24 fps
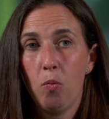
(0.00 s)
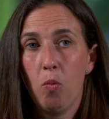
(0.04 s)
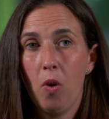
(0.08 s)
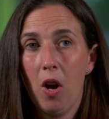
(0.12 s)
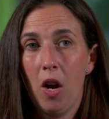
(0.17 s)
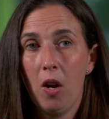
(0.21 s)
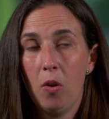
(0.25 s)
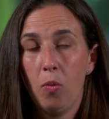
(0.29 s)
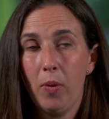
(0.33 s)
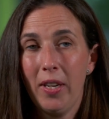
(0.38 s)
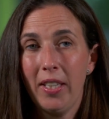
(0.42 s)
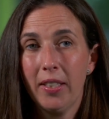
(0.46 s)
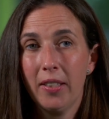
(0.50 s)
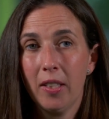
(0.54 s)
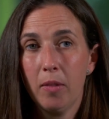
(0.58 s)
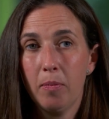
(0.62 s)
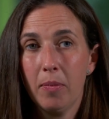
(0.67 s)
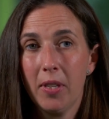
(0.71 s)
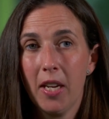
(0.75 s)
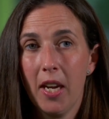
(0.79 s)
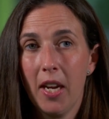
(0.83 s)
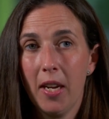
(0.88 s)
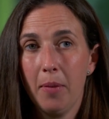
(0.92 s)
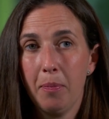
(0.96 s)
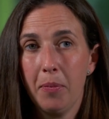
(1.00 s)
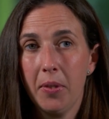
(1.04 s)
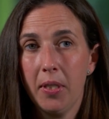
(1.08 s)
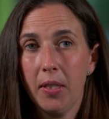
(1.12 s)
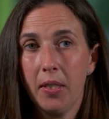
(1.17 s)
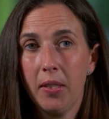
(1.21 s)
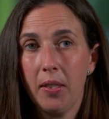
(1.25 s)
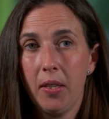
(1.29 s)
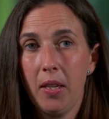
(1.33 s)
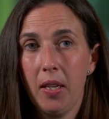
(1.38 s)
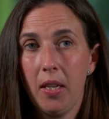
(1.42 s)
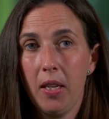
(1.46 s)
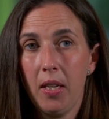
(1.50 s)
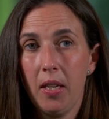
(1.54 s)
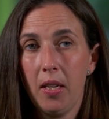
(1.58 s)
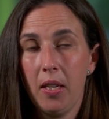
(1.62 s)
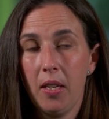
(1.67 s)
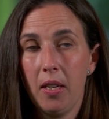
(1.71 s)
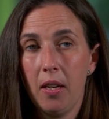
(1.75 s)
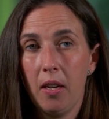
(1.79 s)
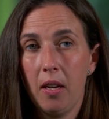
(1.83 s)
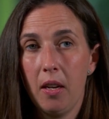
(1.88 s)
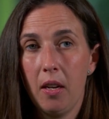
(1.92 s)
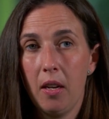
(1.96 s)
while we sometimes see
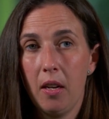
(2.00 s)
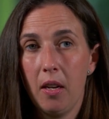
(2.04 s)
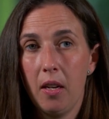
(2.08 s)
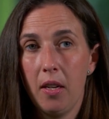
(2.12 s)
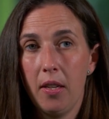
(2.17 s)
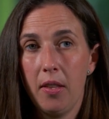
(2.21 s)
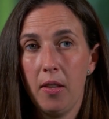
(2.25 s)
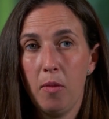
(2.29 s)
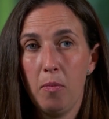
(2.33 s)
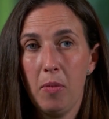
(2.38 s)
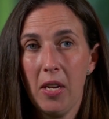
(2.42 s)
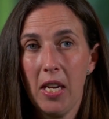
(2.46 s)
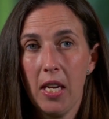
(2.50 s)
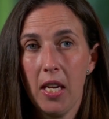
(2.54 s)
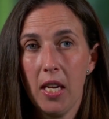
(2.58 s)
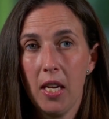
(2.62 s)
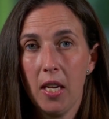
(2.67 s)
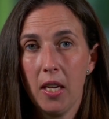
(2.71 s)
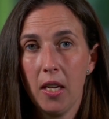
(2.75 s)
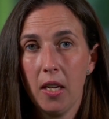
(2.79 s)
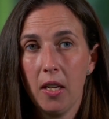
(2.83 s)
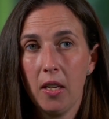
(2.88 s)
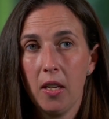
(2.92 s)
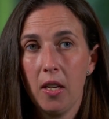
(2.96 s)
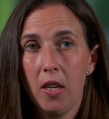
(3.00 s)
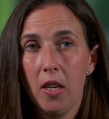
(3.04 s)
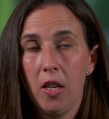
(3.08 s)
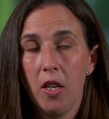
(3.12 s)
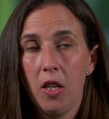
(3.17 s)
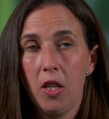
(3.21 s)
in the media,